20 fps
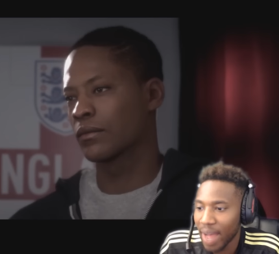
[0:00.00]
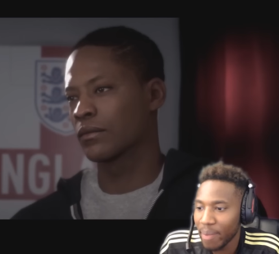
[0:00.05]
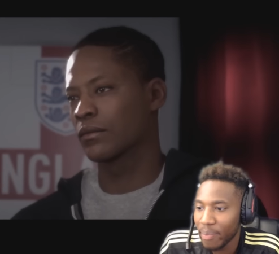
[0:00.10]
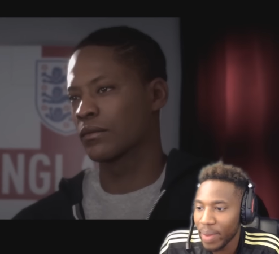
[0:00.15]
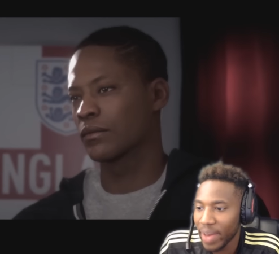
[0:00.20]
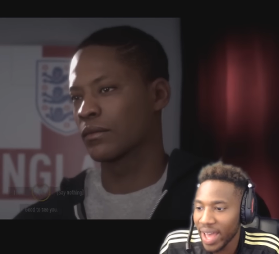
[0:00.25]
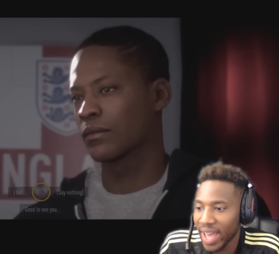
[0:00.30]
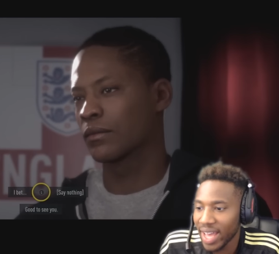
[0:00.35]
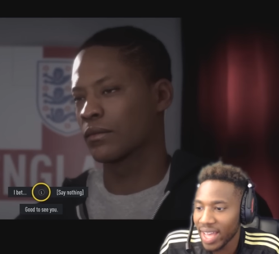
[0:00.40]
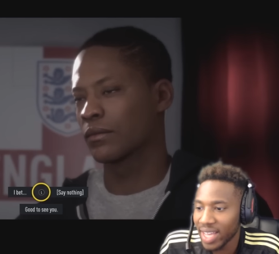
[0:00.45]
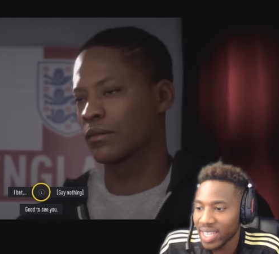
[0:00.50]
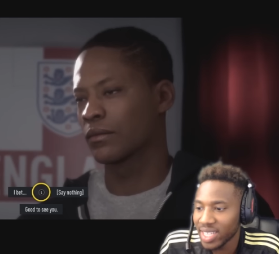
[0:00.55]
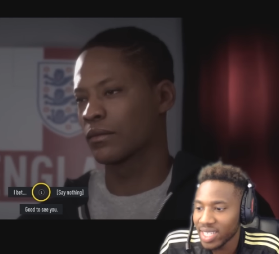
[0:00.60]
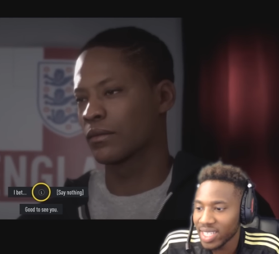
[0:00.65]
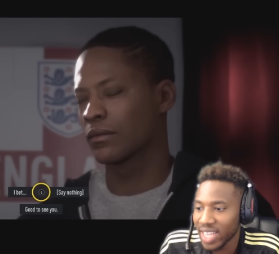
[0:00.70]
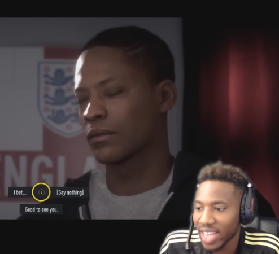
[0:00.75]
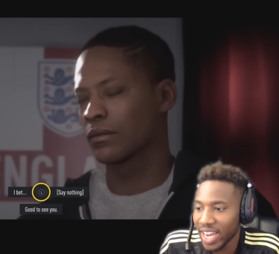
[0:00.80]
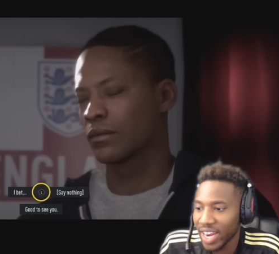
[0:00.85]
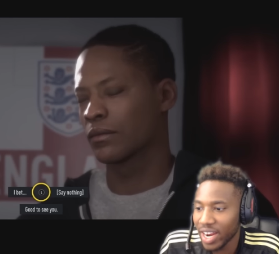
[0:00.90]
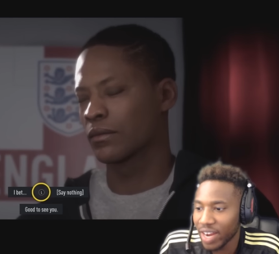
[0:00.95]
Speaker 1: I bet.
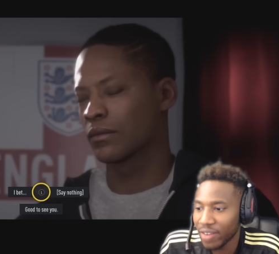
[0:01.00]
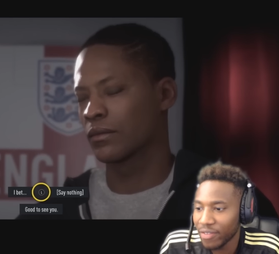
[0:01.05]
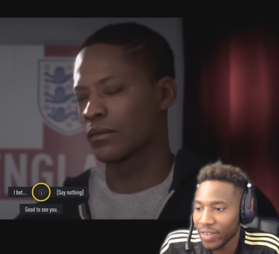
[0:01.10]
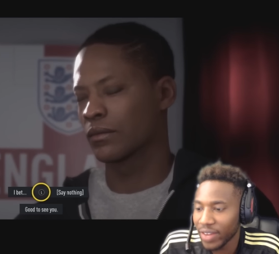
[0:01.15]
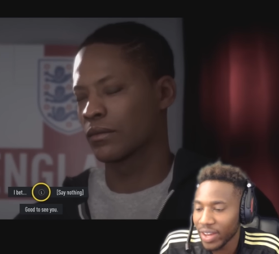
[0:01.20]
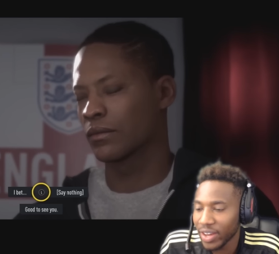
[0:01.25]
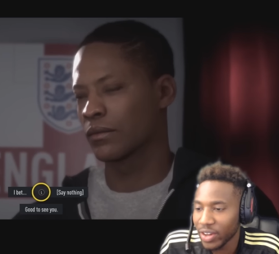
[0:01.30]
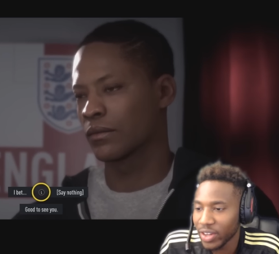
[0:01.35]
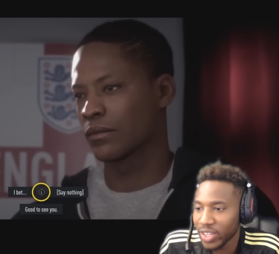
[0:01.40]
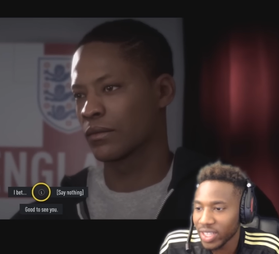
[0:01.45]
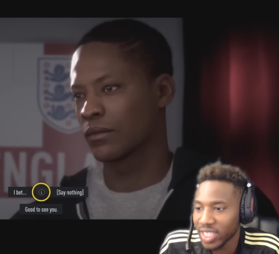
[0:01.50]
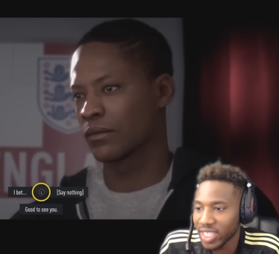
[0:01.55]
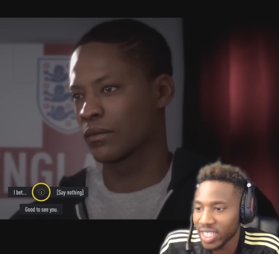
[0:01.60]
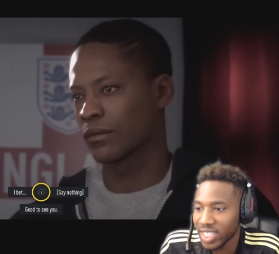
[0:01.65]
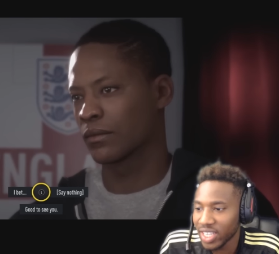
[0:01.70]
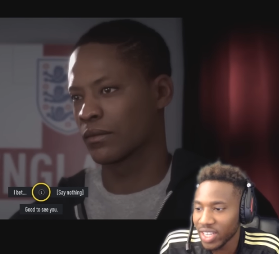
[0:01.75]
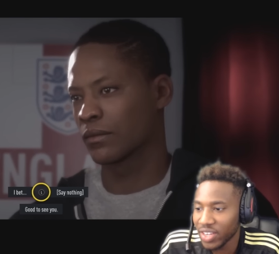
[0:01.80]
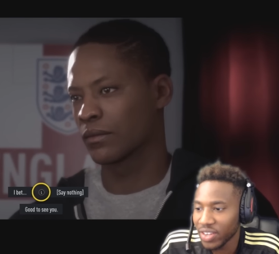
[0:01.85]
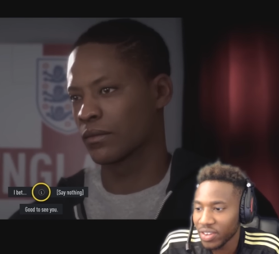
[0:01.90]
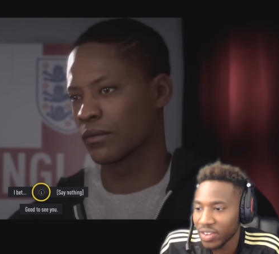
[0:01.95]
Say nothing. Good to
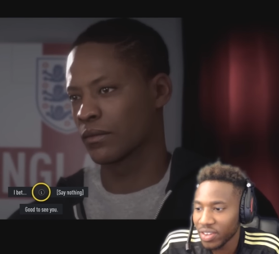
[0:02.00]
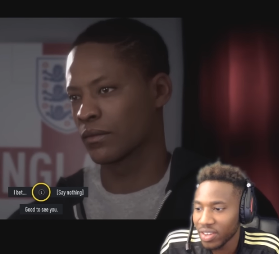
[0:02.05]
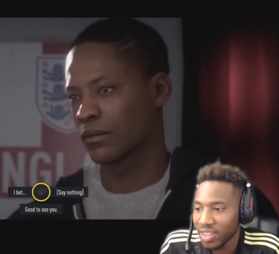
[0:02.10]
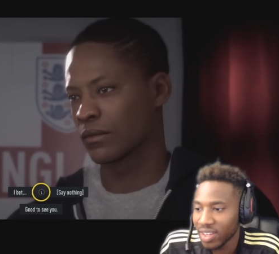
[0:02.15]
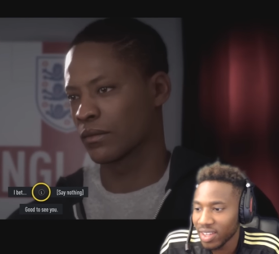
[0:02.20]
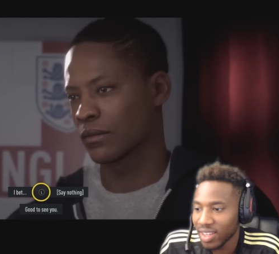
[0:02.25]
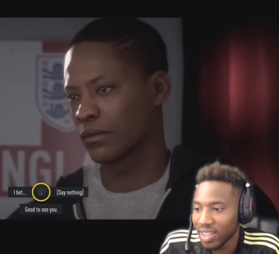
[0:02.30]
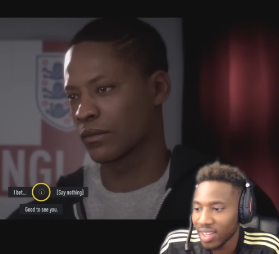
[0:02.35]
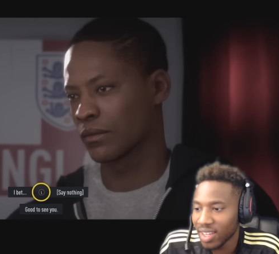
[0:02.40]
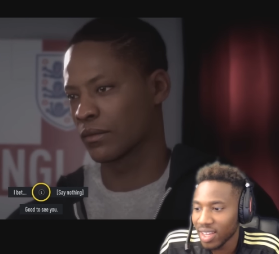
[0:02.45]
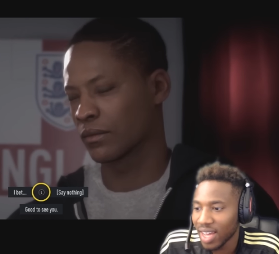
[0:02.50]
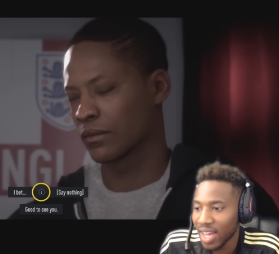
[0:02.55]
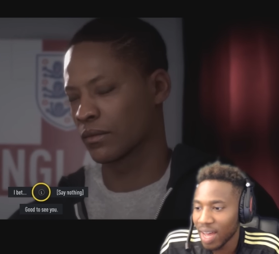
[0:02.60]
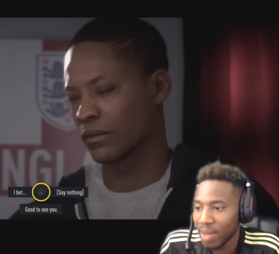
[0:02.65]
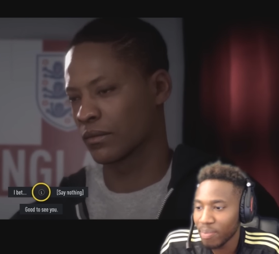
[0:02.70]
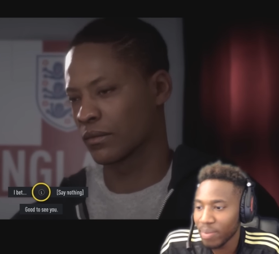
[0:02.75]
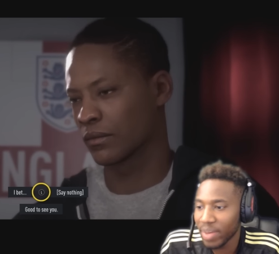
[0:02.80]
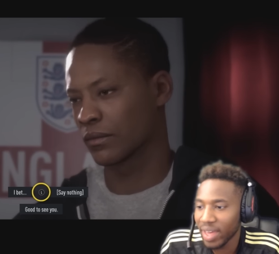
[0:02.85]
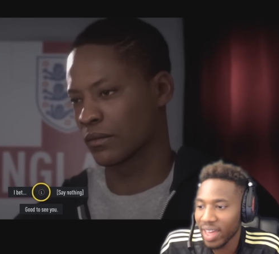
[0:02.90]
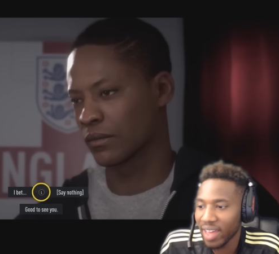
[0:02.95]
see you.
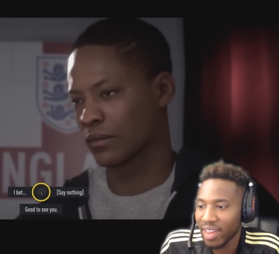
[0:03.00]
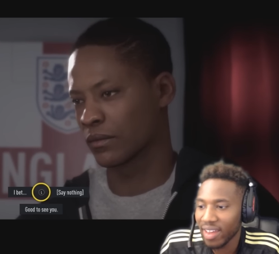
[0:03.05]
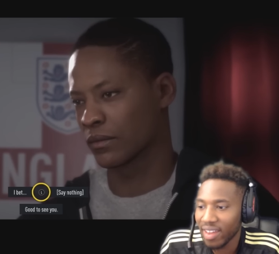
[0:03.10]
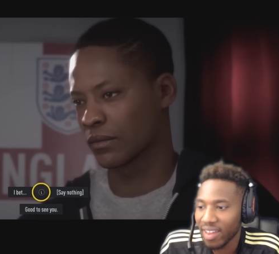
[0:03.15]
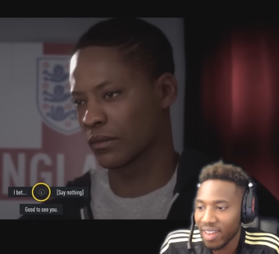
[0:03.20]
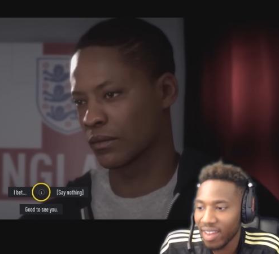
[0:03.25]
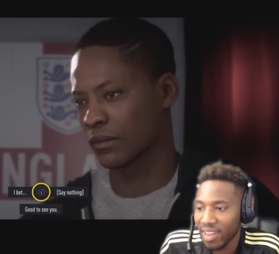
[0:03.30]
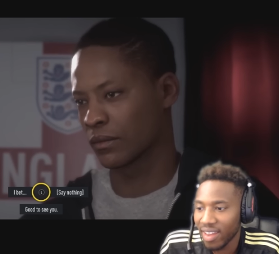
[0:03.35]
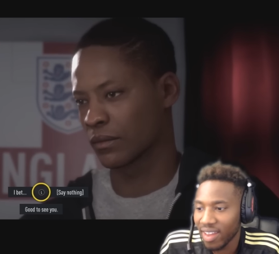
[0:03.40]
I bet.